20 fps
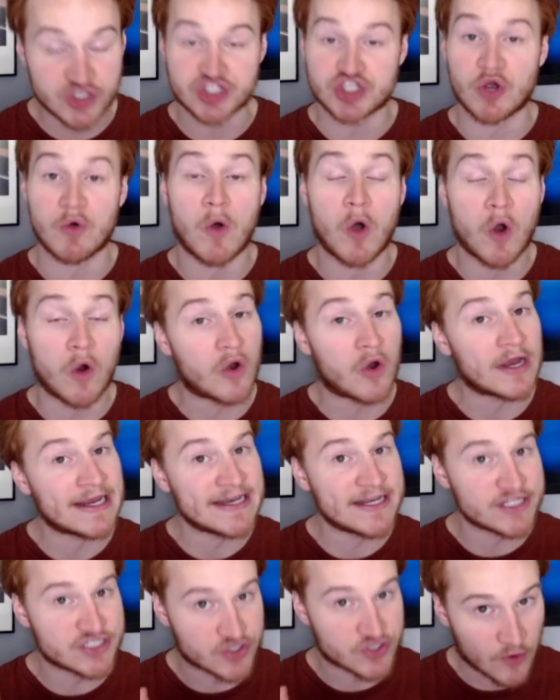So
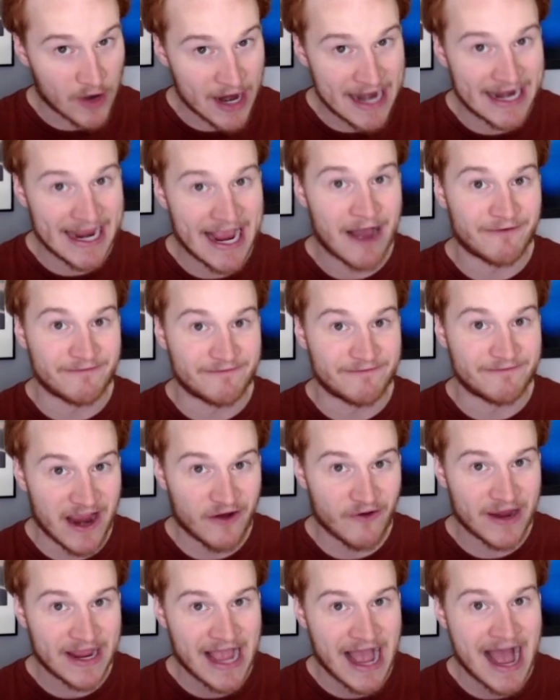Oregon is grading out
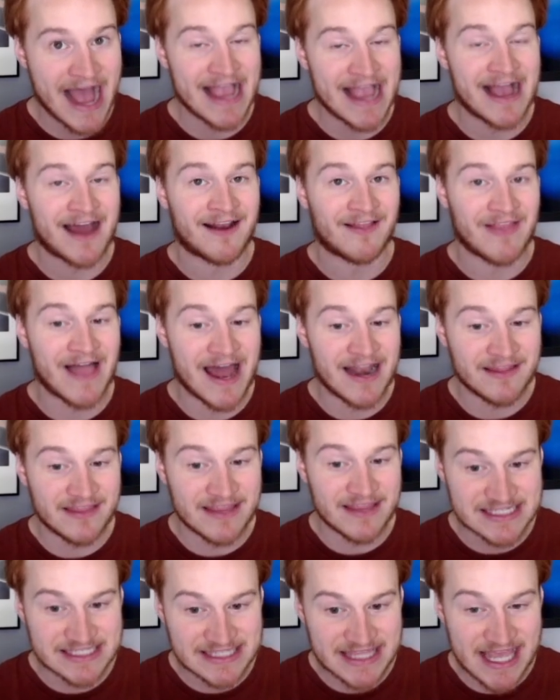very high on a lot of
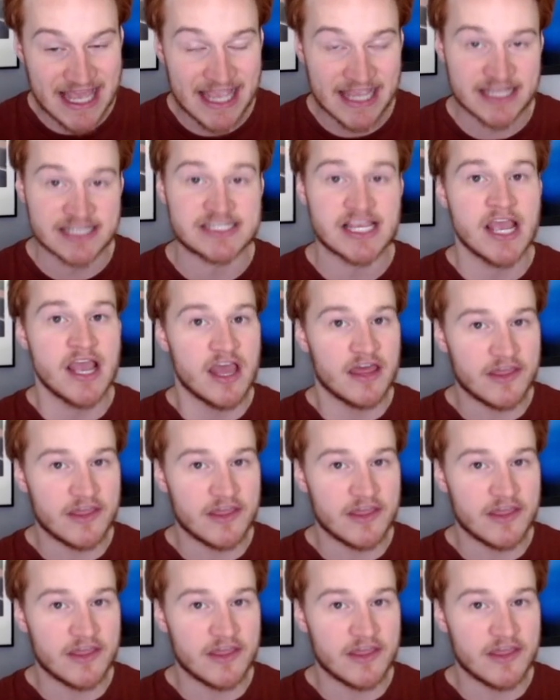these things.